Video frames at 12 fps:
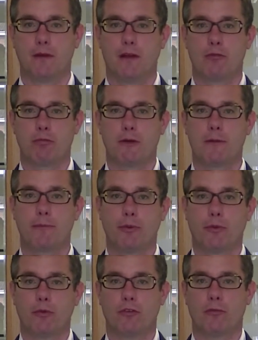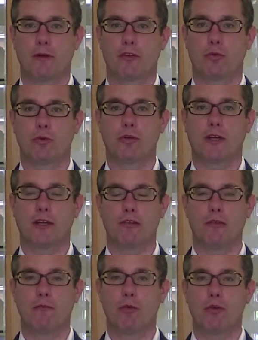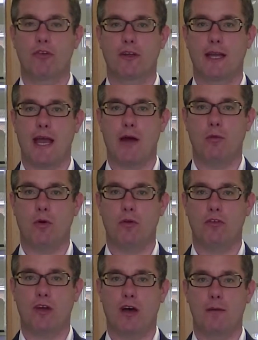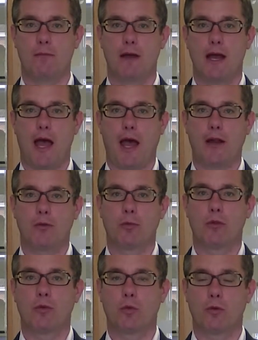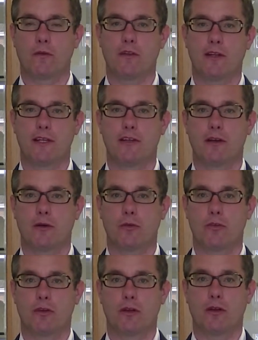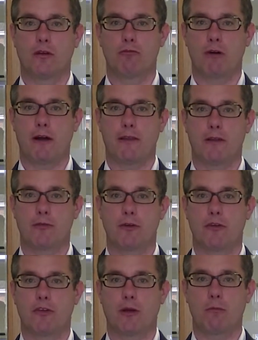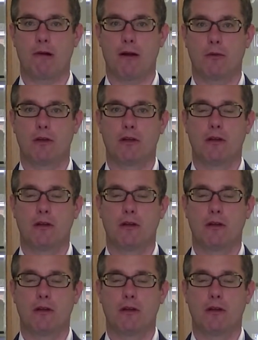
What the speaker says: It's really important to make sure you get your invoicing out on time and with all of the details right the first time round.